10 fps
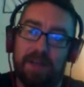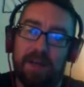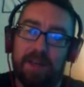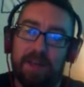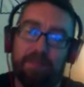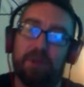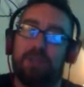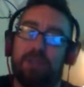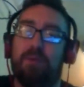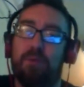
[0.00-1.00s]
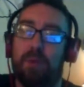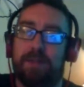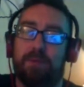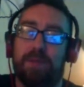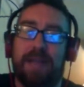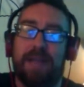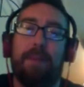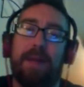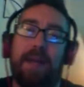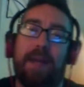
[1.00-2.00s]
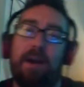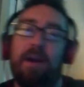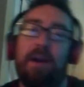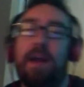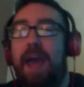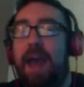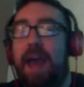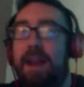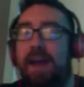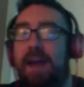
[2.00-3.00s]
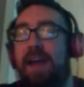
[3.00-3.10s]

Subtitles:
they push through what's happening here. And I